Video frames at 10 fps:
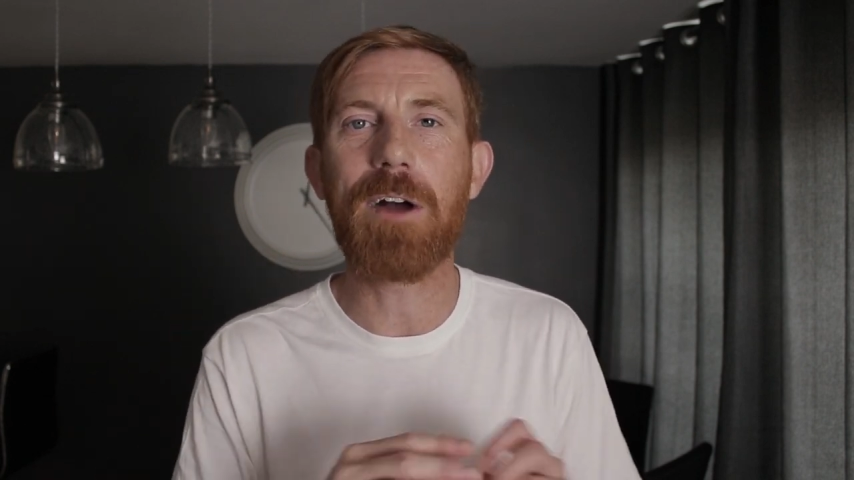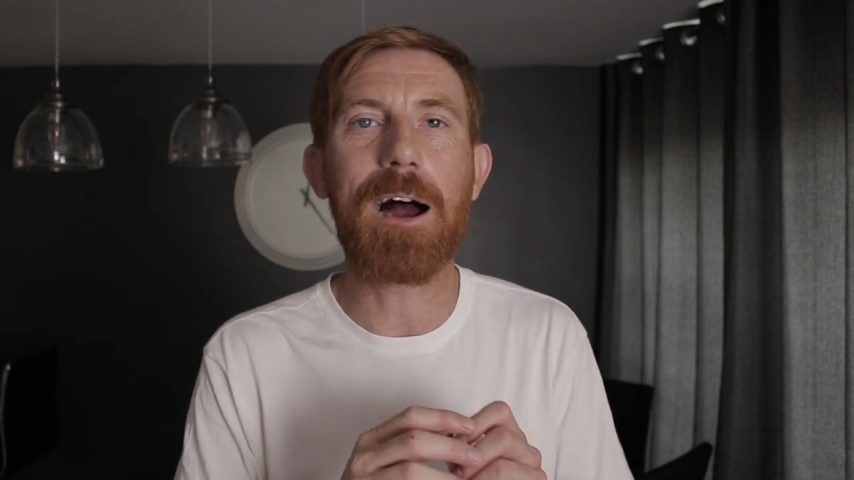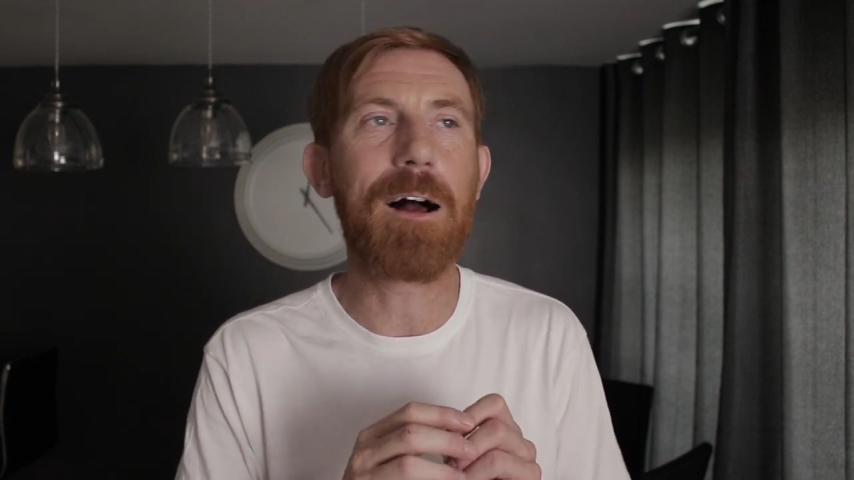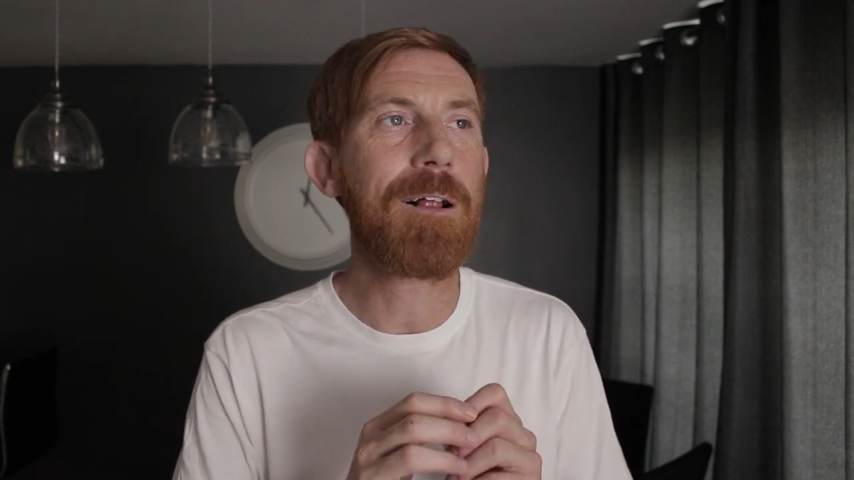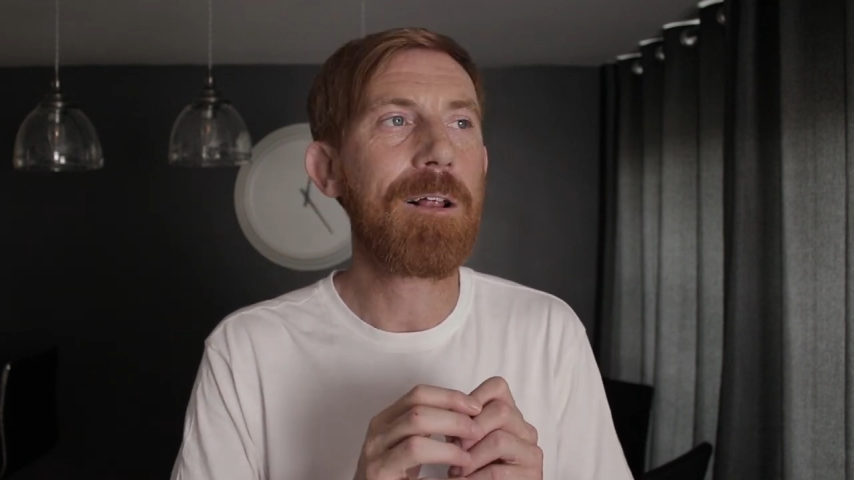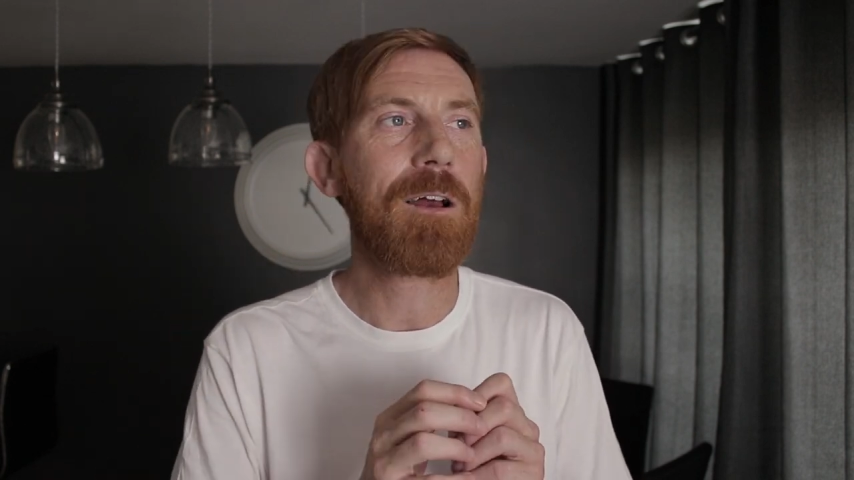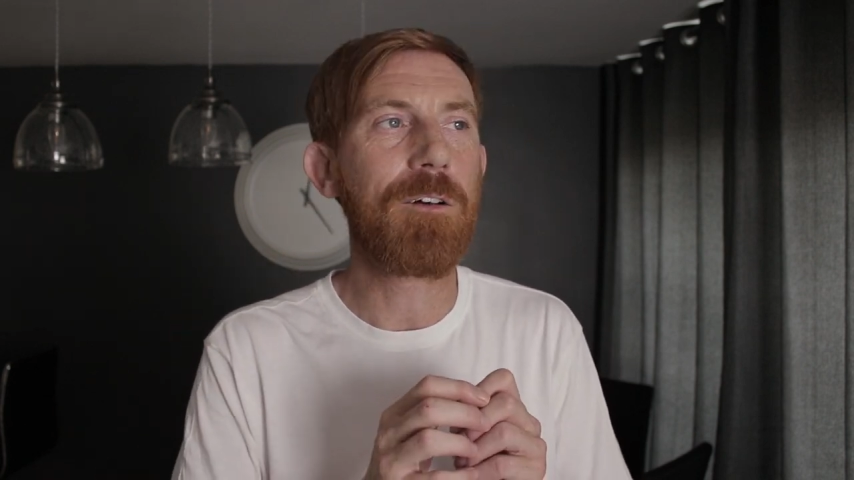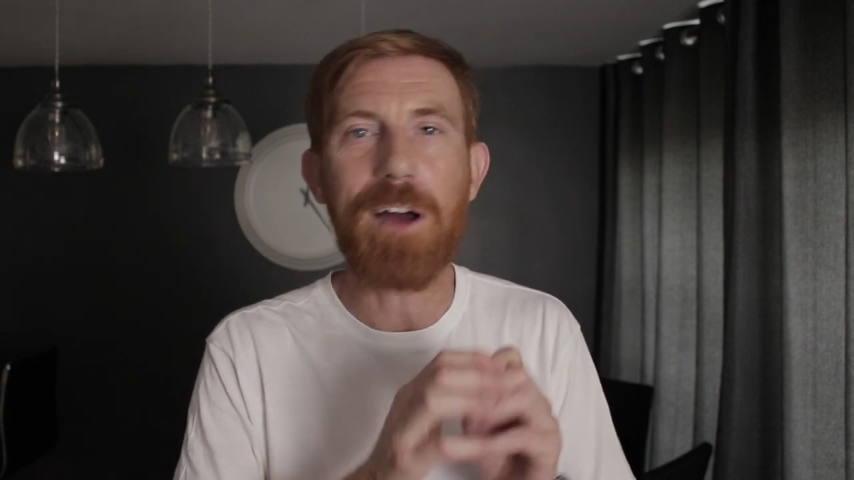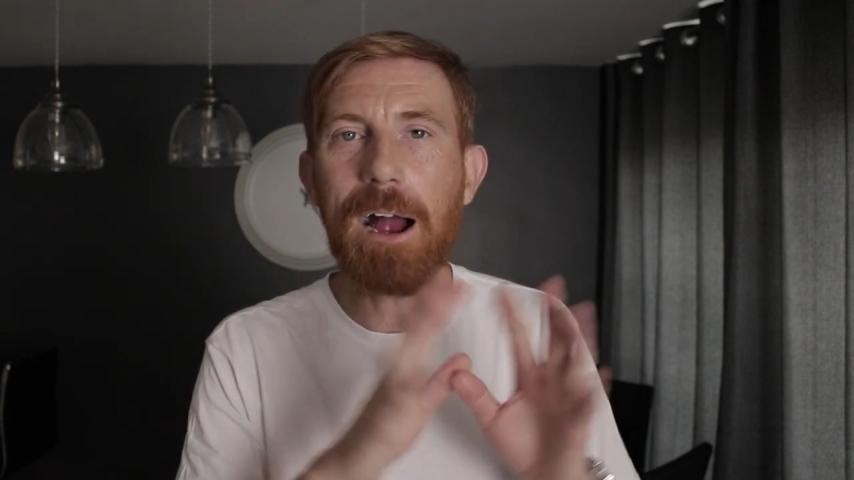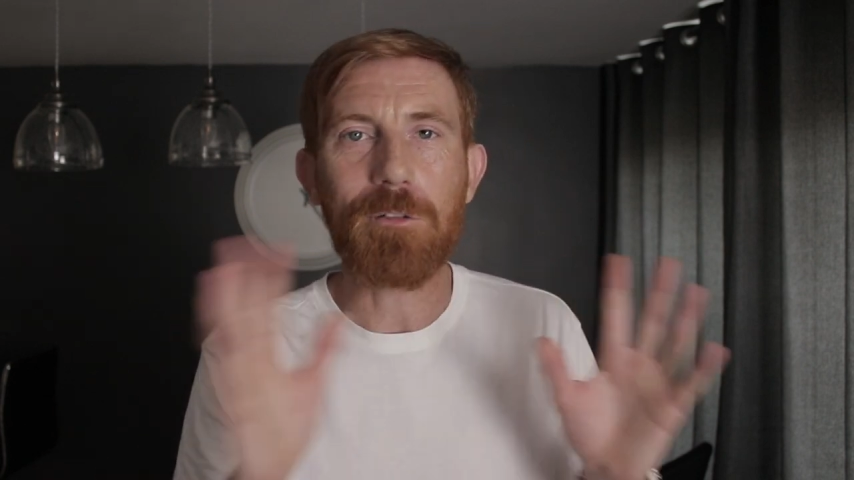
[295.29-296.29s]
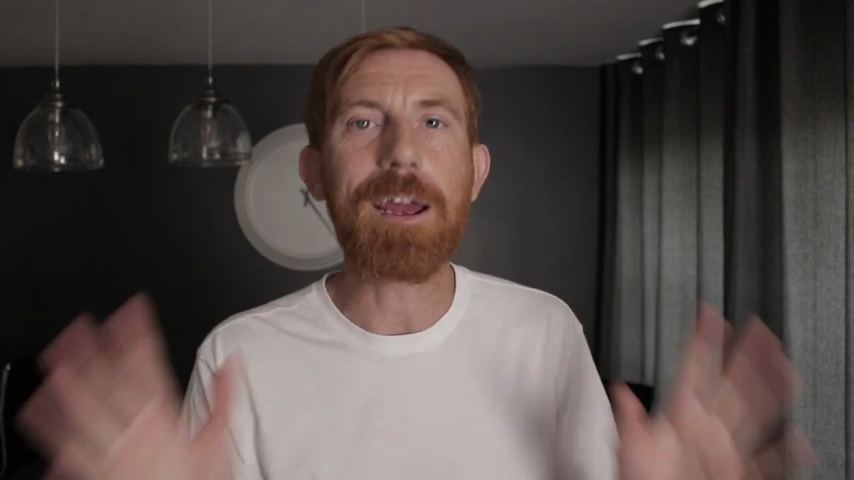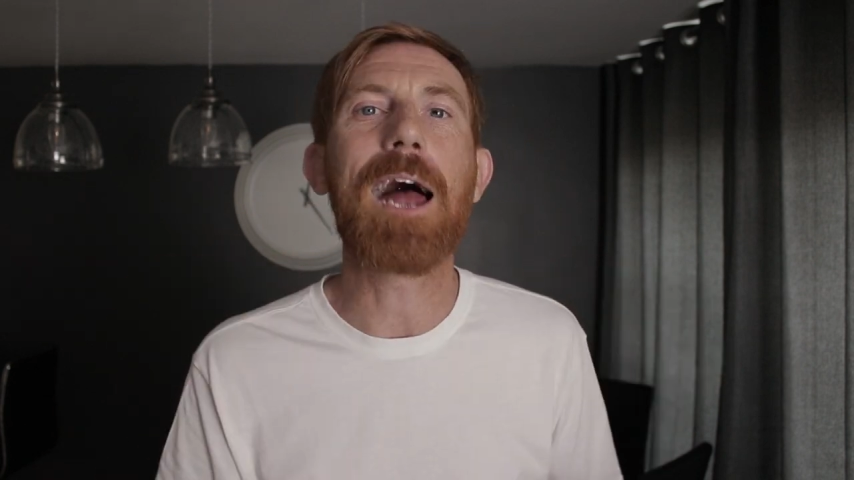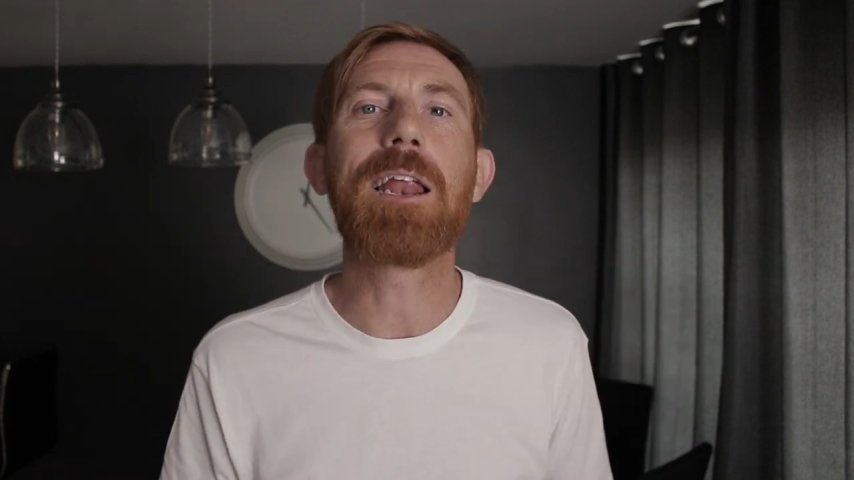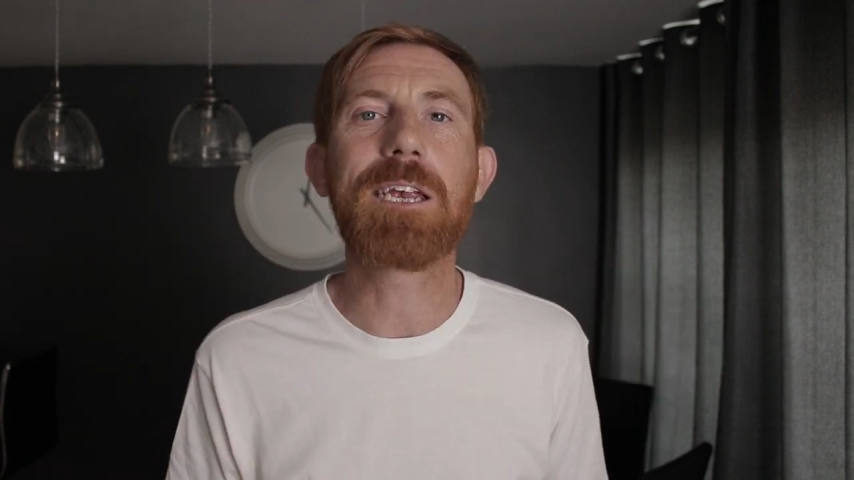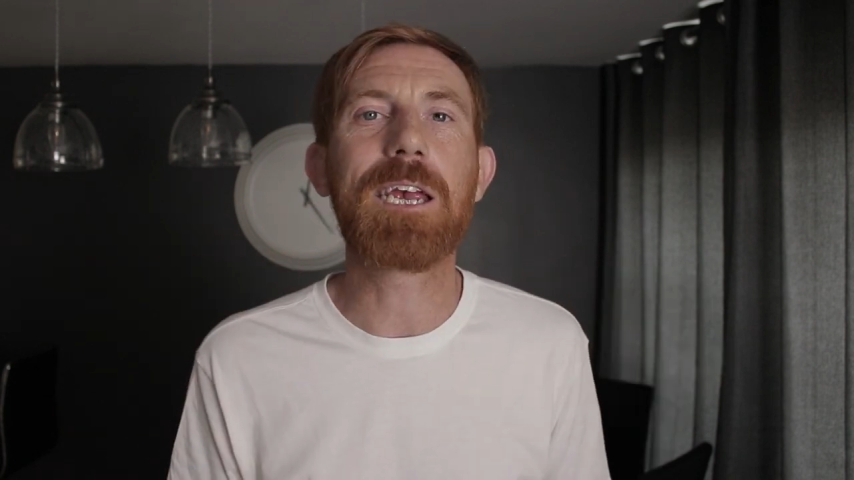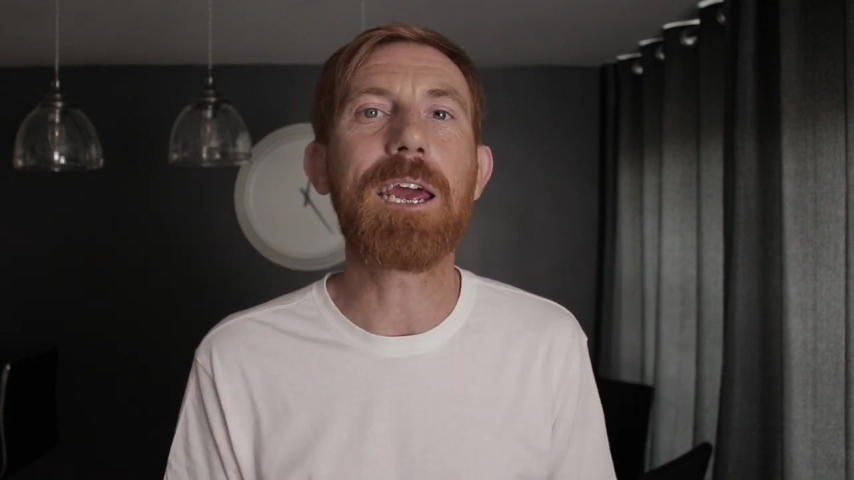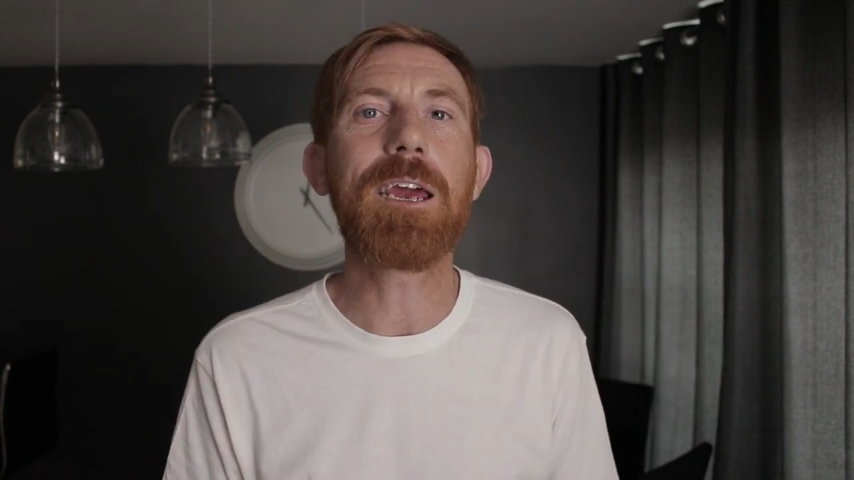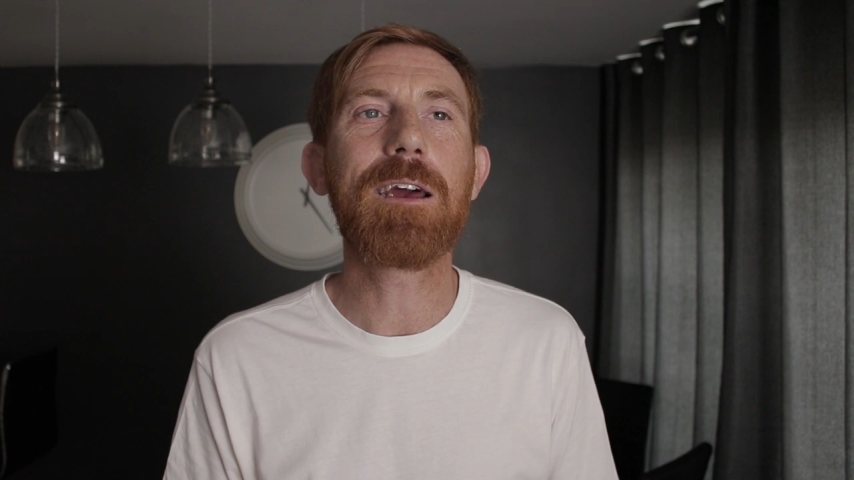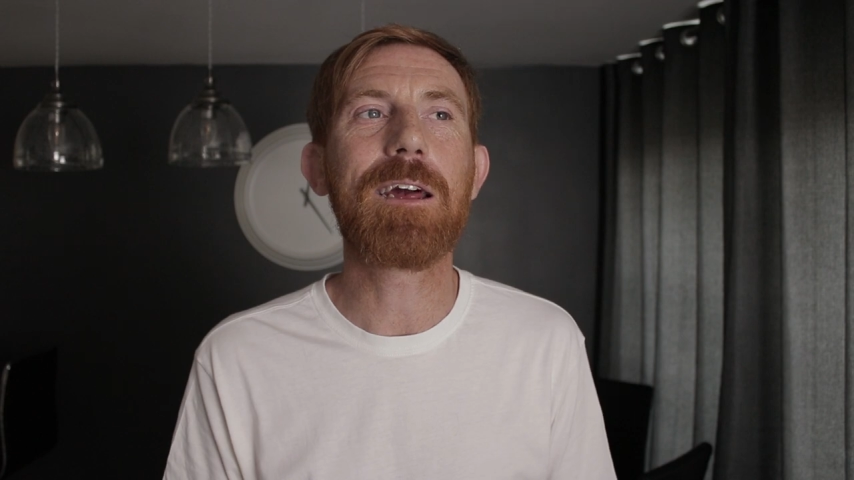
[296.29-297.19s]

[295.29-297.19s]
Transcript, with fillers: our reality.